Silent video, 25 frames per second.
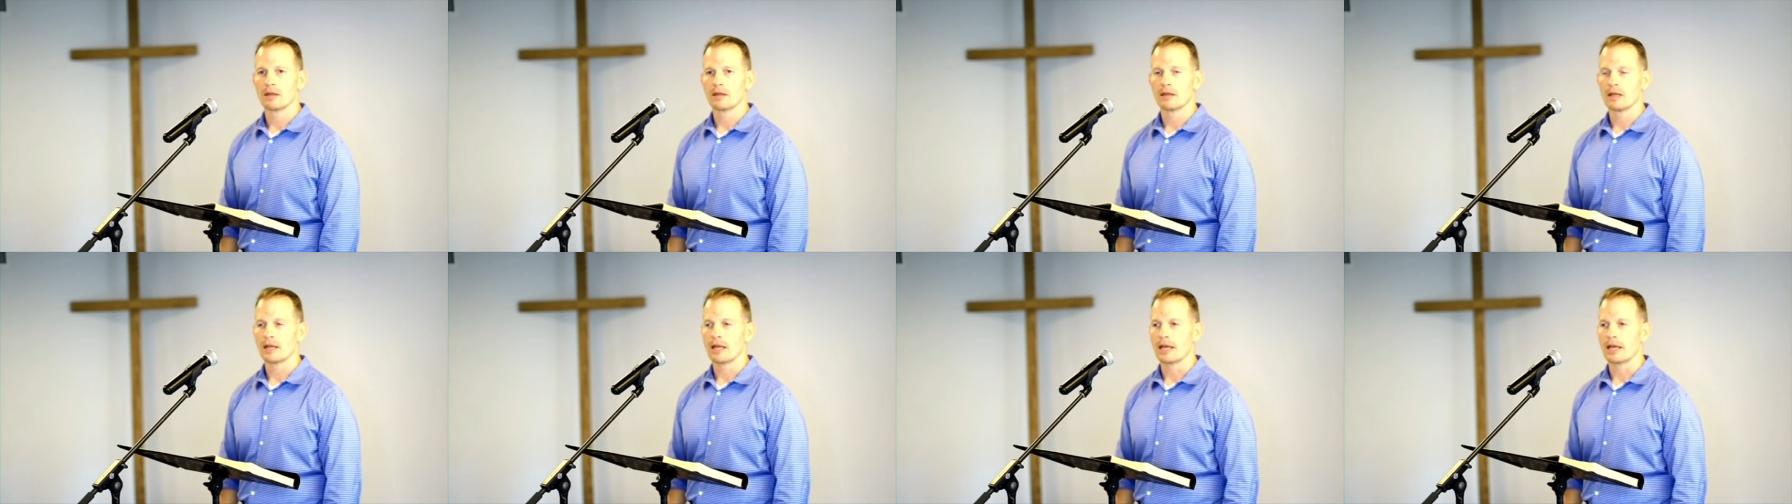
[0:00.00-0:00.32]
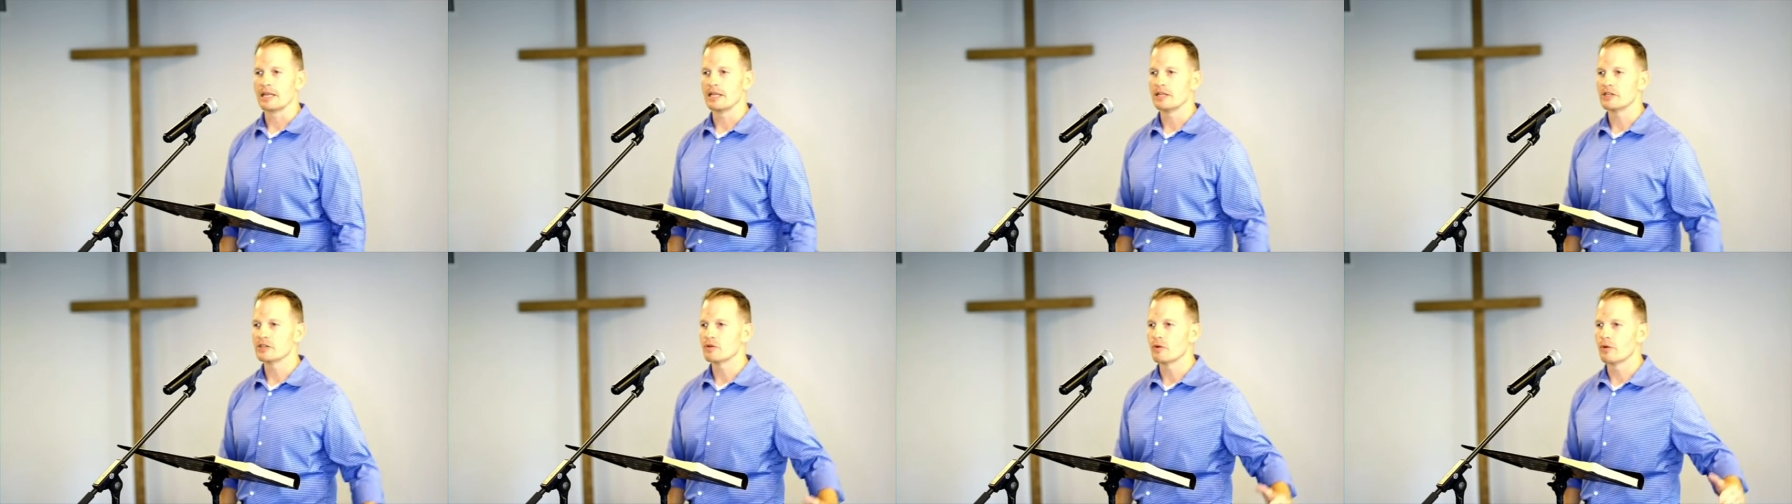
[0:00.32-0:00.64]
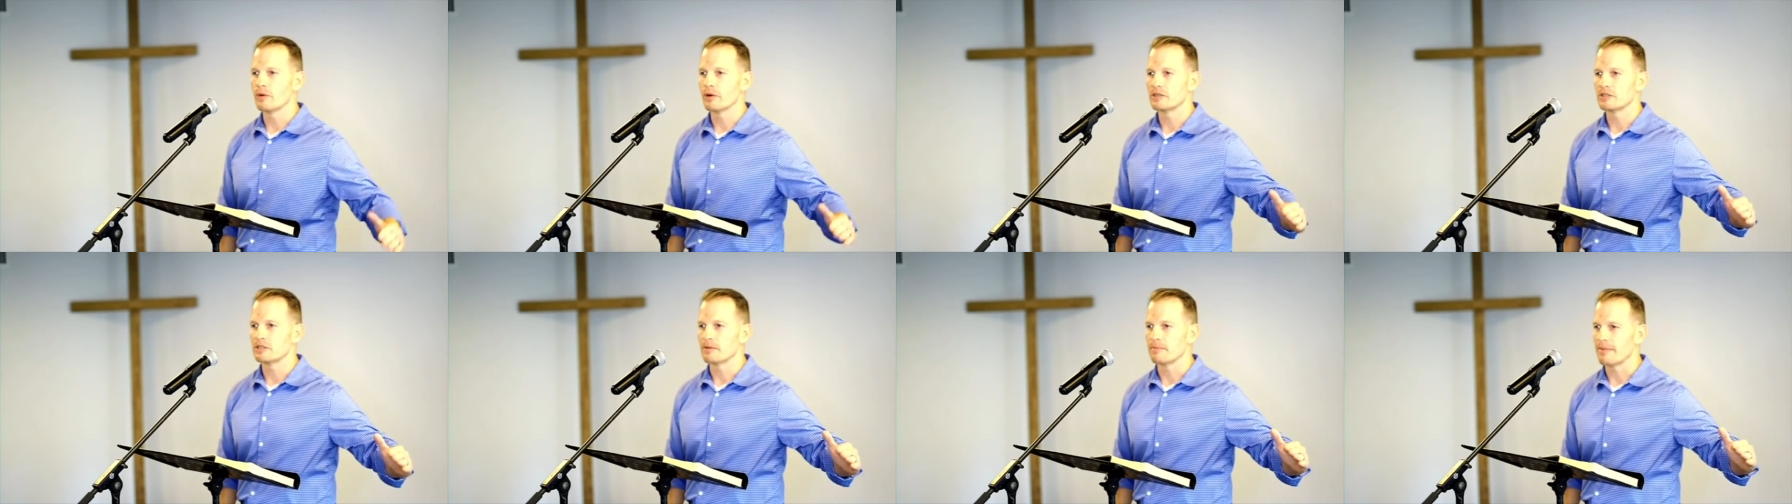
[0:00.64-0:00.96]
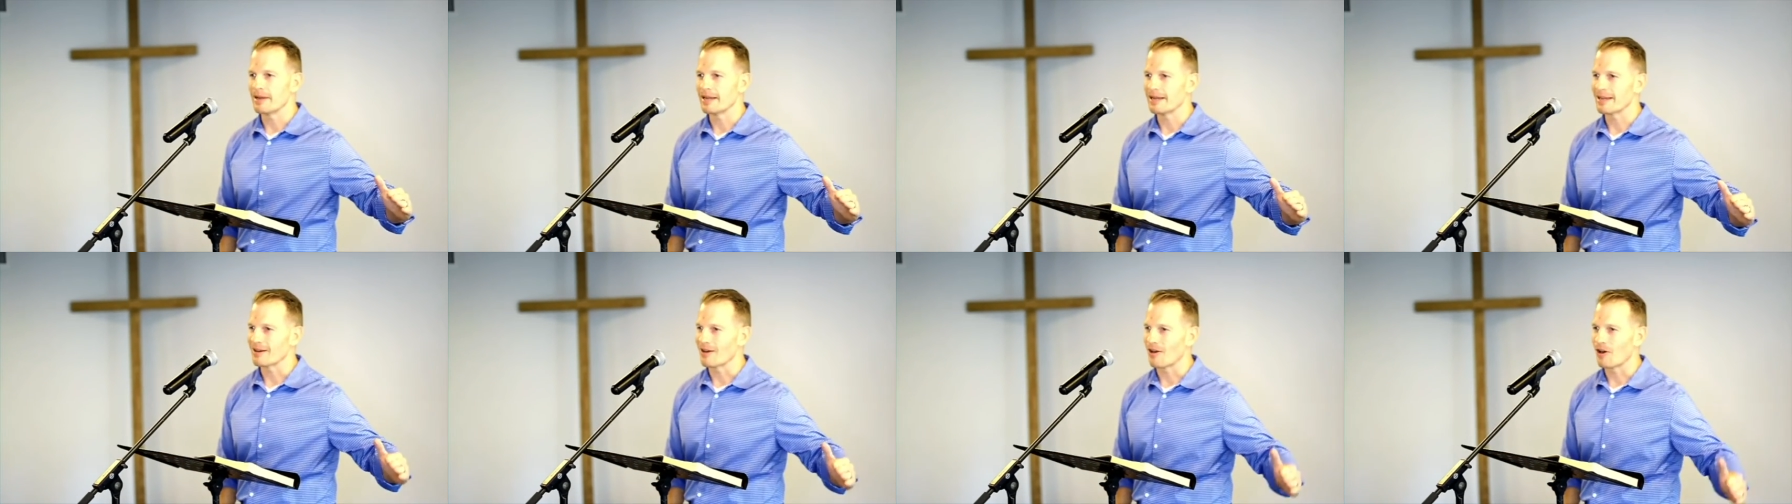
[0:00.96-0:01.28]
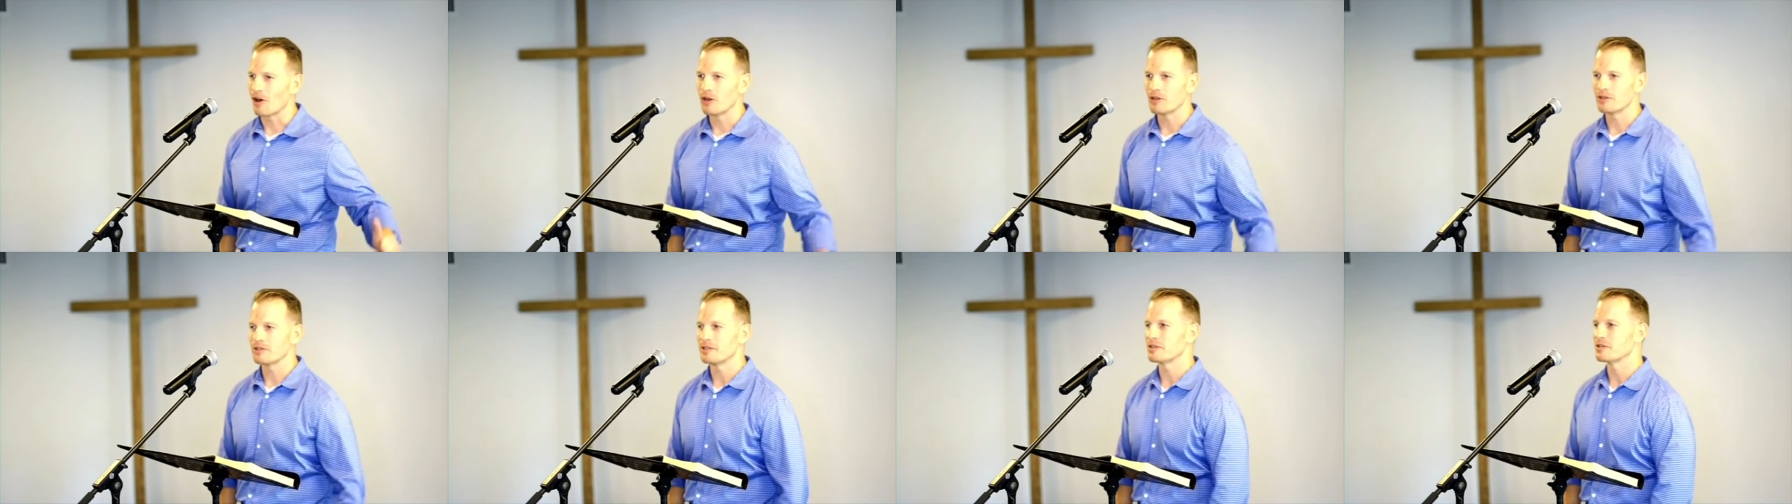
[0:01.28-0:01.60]
And He's going to make it
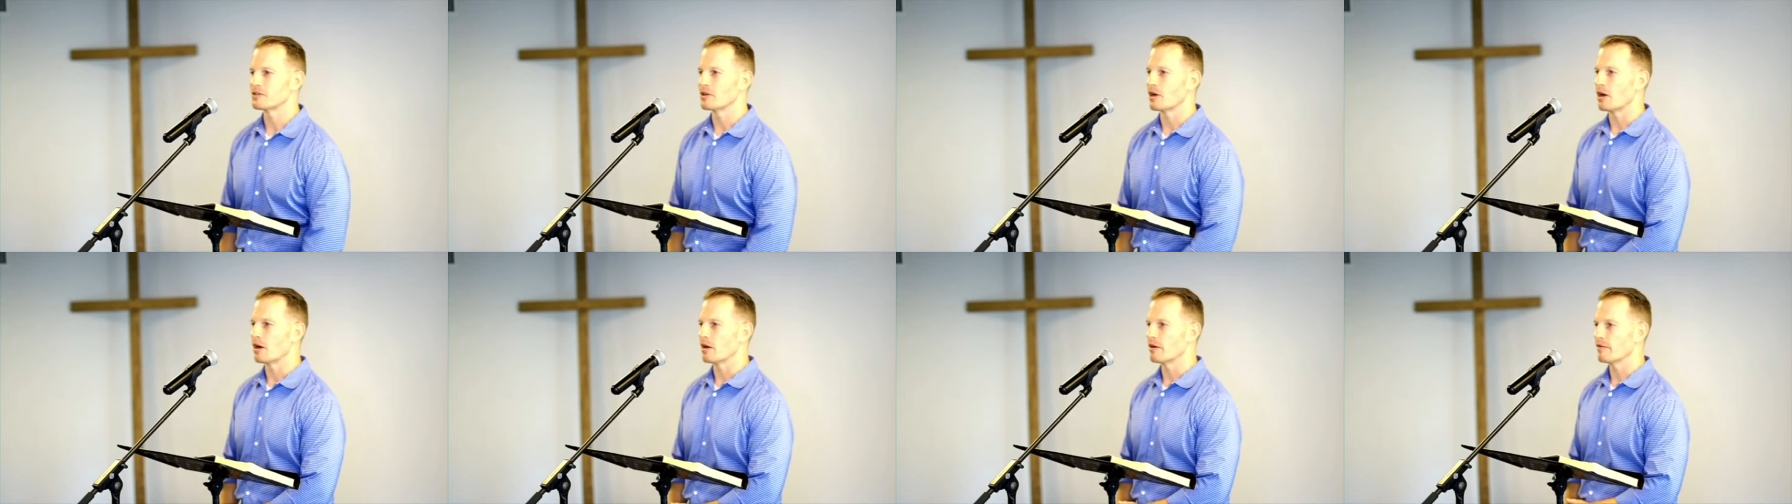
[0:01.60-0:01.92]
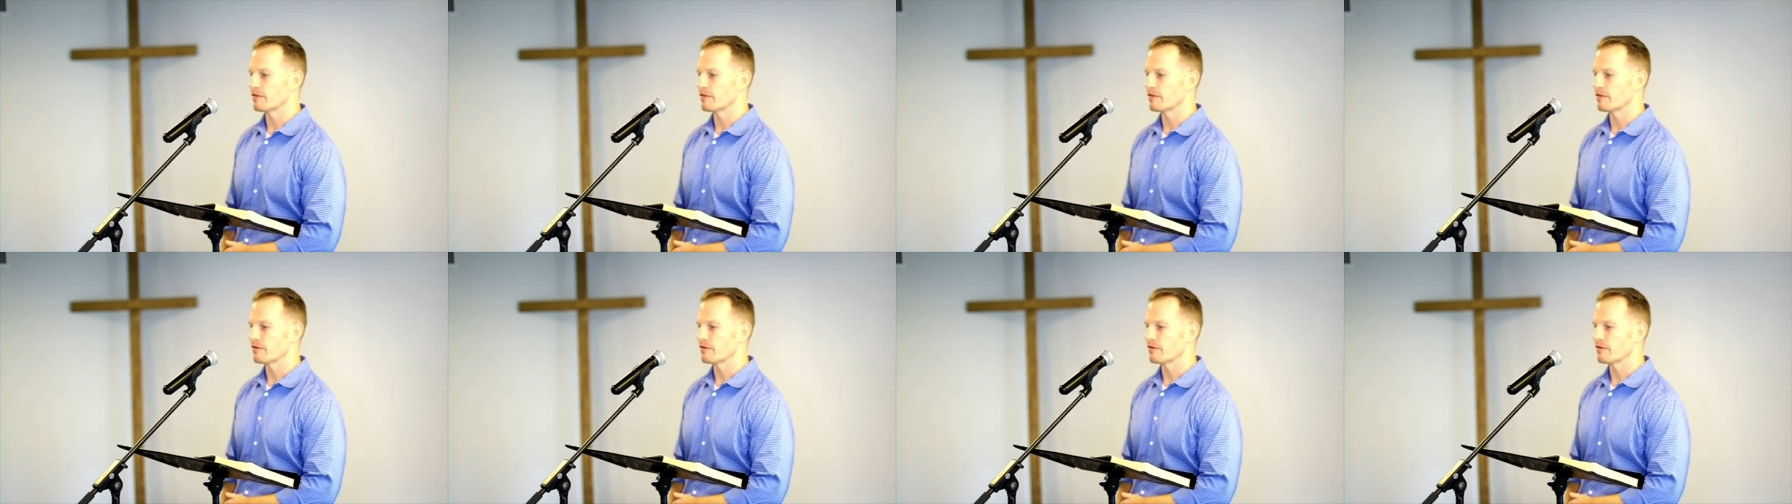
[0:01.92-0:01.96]
all dissolve.